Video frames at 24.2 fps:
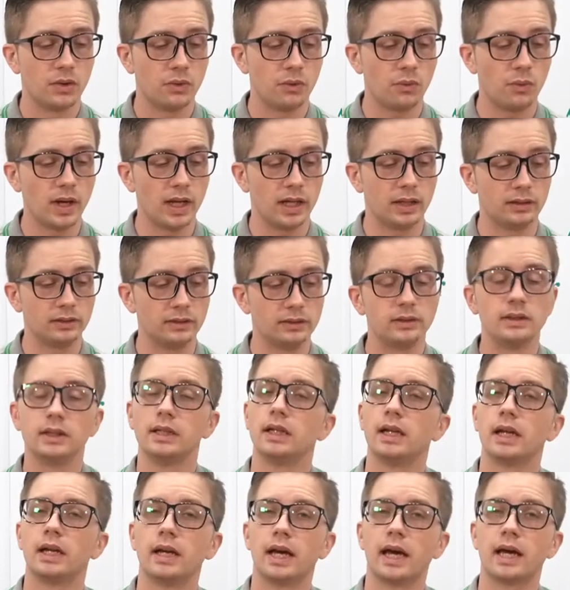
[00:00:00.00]
Well,
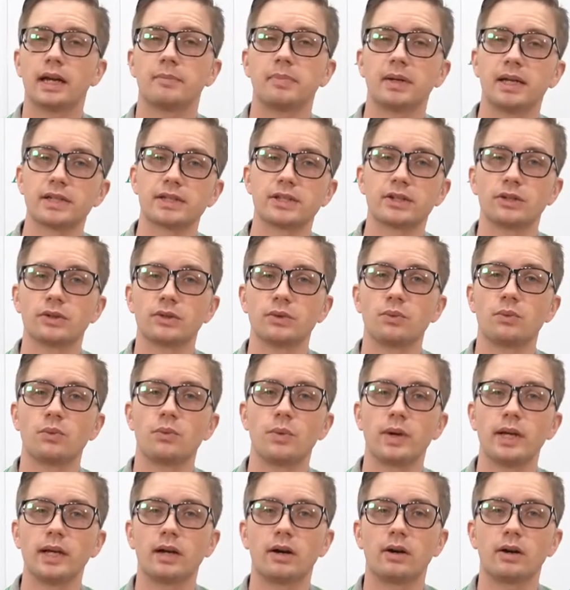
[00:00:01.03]
at Apacer,
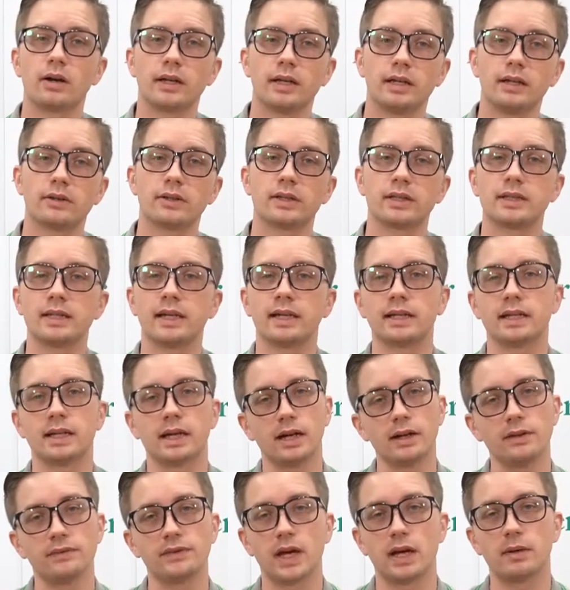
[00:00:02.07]
we are here to take
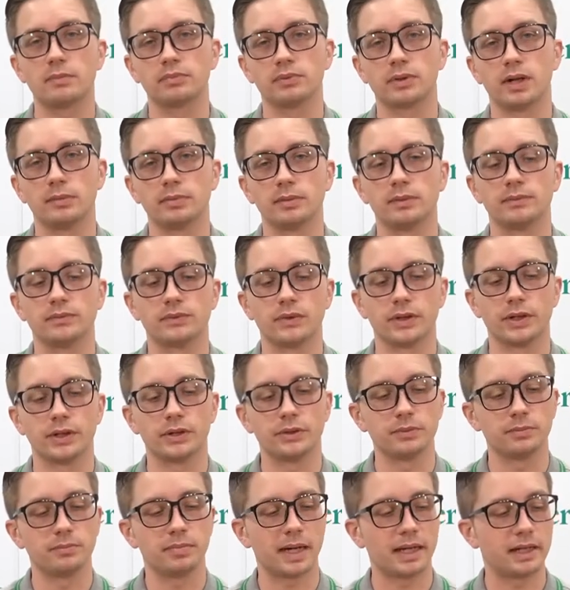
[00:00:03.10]
care of that problem for
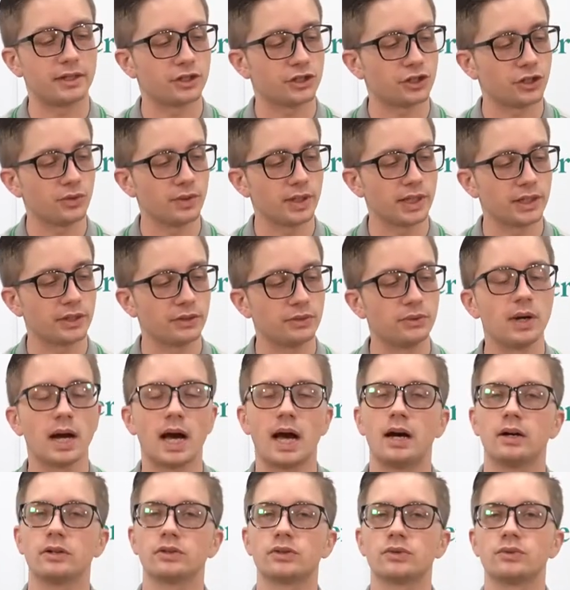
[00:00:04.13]
you by showing you
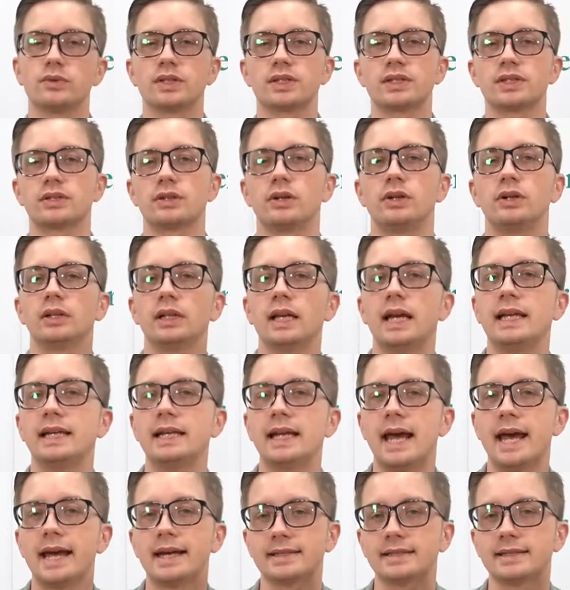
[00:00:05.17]
how to install an
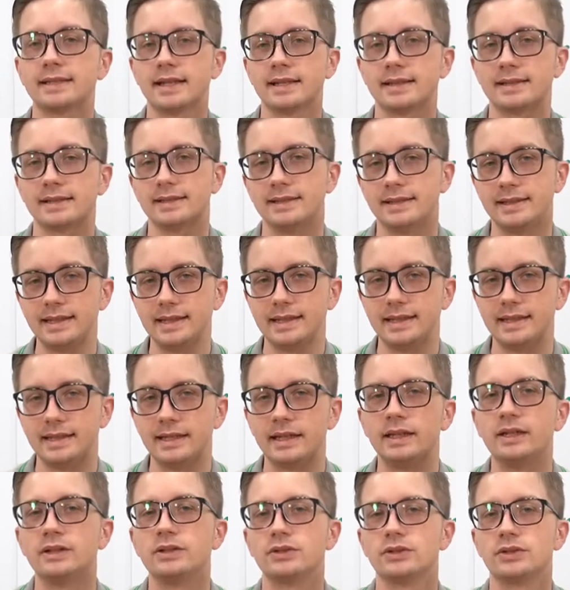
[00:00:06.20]

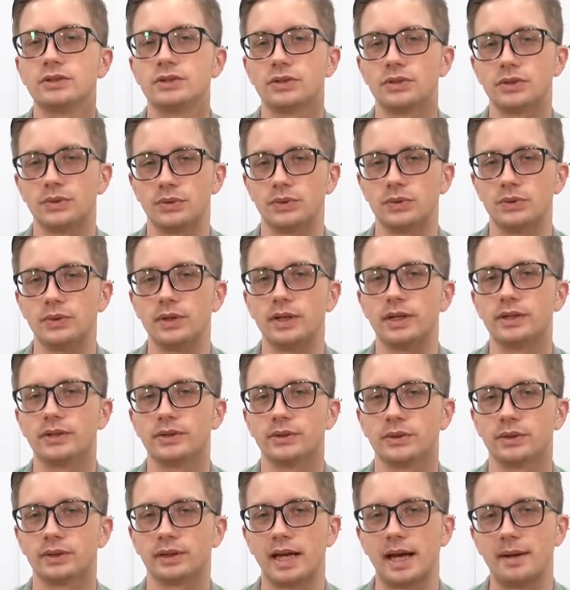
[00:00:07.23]
SSD to
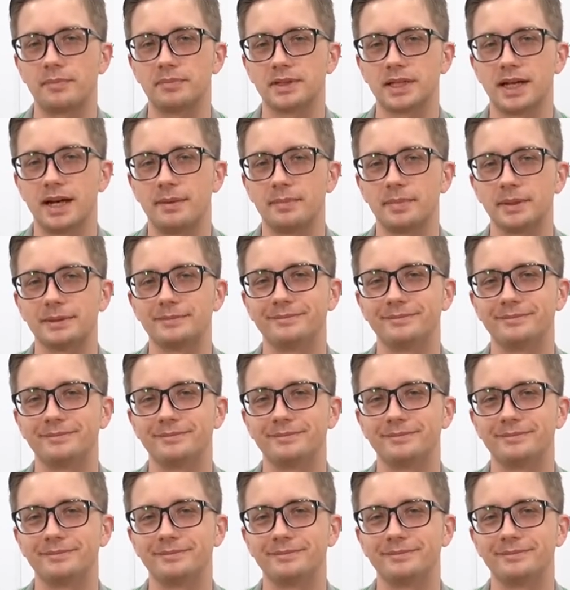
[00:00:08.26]
your laptop.